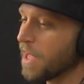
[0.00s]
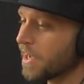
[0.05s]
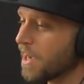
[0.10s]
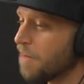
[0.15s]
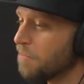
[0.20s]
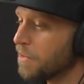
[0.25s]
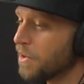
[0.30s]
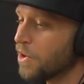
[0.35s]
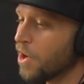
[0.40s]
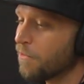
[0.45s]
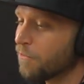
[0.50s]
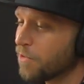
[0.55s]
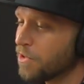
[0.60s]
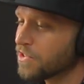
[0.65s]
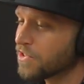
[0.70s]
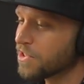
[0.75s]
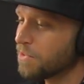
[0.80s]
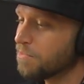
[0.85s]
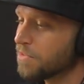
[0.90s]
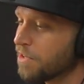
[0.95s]
Like I've been
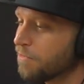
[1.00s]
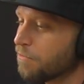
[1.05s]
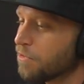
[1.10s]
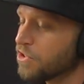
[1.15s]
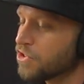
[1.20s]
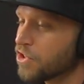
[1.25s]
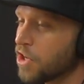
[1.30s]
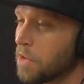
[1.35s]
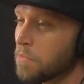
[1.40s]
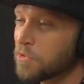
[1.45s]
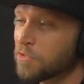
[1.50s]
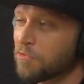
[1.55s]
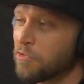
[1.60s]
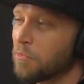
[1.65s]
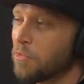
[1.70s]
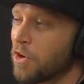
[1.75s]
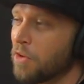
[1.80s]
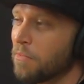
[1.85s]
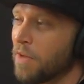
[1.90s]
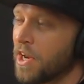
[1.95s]
offered some different jobs
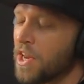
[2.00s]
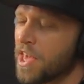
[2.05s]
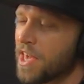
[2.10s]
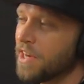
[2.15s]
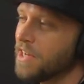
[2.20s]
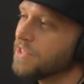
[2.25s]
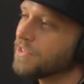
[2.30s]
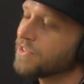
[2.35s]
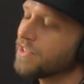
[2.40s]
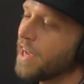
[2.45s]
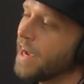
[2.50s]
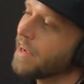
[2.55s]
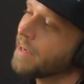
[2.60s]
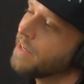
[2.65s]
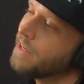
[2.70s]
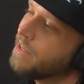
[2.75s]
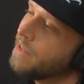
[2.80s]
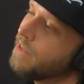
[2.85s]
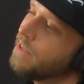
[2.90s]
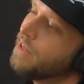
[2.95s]
for more money and it's
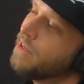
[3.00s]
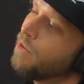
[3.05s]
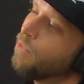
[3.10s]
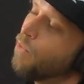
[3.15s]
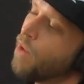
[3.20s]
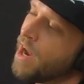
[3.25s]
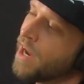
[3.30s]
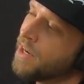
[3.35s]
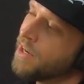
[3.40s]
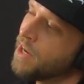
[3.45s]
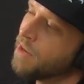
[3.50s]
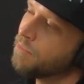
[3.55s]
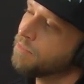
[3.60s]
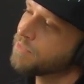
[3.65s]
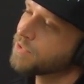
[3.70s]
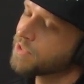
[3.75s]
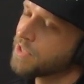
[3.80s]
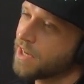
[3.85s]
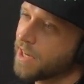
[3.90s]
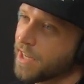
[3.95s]
like weighing
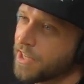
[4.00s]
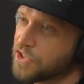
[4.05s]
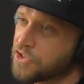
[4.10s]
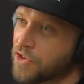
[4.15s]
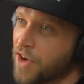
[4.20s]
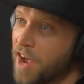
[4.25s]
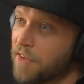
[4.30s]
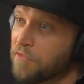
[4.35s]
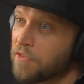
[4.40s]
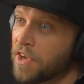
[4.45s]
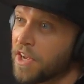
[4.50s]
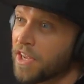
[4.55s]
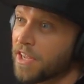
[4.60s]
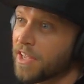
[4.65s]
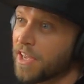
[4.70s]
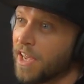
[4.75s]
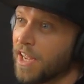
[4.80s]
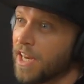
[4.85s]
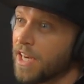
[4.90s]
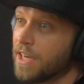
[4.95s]
up sitting in
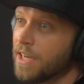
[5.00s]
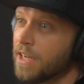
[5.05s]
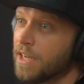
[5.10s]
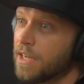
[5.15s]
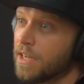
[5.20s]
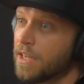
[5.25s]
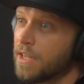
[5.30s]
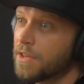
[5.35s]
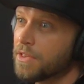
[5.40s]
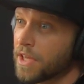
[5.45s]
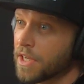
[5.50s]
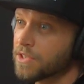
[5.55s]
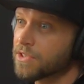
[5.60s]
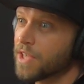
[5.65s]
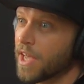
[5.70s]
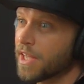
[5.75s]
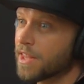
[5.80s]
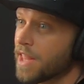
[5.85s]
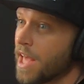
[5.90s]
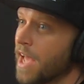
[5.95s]
traffic and
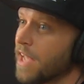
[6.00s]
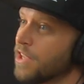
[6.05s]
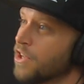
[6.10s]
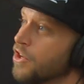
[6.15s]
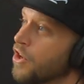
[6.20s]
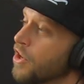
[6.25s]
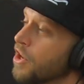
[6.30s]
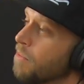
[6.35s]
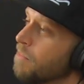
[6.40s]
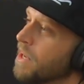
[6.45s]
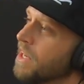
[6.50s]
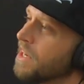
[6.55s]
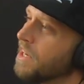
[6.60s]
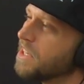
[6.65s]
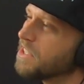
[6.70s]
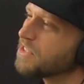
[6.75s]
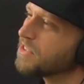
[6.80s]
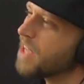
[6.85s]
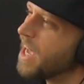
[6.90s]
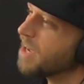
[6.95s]
things like that. You know what I mean?
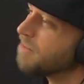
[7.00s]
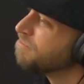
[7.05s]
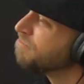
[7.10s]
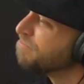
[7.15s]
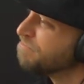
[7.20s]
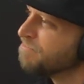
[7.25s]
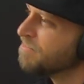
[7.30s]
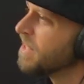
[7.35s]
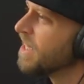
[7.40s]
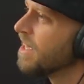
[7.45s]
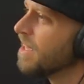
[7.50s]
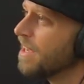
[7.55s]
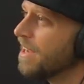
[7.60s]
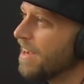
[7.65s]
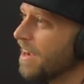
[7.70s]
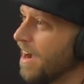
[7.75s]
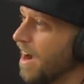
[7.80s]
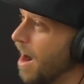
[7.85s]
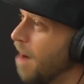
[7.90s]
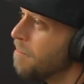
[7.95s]
And it's like,
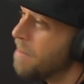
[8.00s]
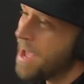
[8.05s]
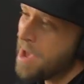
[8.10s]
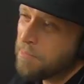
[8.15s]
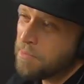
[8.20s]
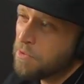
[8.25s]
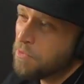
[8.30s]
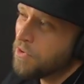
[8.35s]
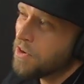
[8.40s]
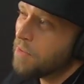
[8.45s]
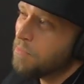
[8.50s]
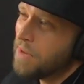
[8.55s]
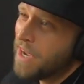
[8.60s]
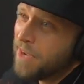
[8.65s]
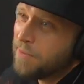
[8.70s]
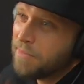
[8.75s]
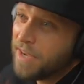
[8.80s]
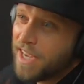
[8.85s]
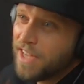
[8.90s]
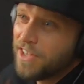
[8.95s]
I'm happy where I'm
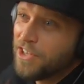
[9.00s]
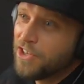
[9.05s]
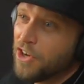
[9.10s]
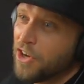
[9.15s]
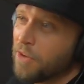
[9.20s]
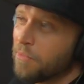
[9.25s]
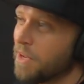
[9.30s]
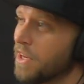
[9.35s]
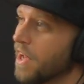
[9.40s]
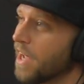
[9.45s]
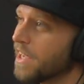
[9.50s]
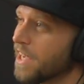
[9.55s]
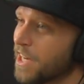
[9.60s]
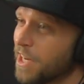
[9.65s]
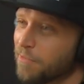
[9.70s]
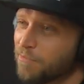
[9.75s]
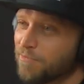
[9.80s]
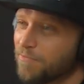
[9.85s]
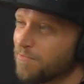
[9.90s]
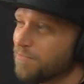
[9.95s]
at, man. You know what I mean? I
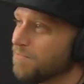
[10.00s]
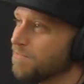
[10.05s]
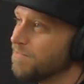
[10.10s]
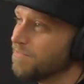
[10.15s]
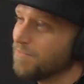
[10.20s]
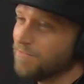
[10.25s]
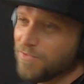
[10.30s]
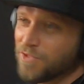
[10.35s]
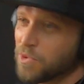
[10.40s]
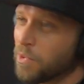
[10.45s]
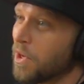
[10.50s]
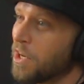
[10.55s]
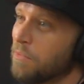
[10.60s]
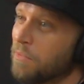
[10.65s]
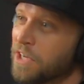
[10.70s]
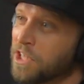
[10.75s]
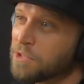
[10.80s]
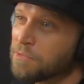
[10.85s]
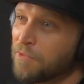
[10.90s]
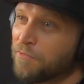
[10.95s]
get up 20
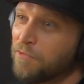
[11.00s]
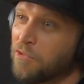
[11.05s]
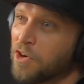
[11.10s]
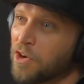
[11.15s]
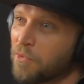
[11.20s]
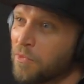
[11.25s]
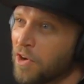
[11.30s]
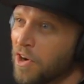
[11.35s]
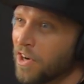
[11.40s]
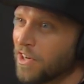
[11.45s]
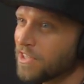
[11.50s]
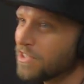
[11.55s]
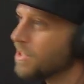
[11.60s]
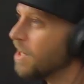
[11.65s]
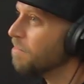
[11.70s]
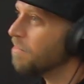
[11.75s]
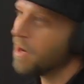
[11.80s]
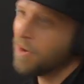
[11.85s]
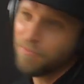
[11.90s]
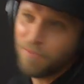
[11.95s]
minutes before work,
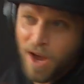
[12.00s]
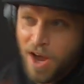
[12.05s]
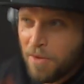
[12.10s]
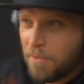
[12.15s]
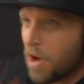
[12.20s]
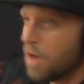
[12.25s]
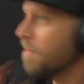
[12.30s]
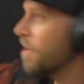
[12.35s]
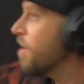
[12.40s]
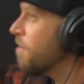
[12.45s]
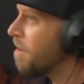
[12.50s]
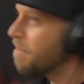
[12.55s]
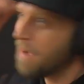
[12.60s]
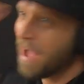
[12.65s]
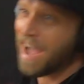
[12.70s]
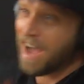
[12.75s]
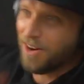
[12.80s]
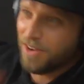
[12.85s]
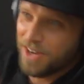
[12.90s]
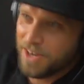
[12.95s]
jump up, boom, boom, boom, I'm
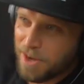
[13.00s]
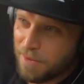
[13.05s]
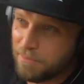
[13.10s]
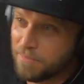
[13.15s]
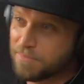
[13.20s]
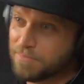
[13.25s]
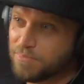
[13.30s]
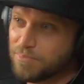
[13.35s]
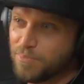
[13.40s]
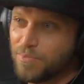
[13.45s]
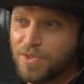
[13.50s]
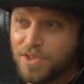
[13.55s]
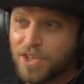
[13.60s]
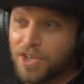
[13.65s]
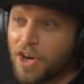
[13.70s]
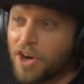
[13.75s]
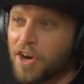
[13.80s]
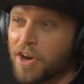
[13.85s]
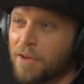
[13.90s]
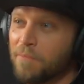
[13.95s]
out, and I'm,
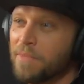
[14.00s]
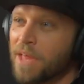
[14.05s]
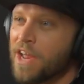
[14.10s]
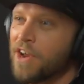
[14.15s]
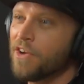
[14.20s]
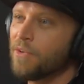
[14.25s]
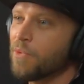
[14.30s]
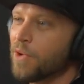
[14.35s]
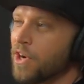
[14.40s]
you know, and I'm there.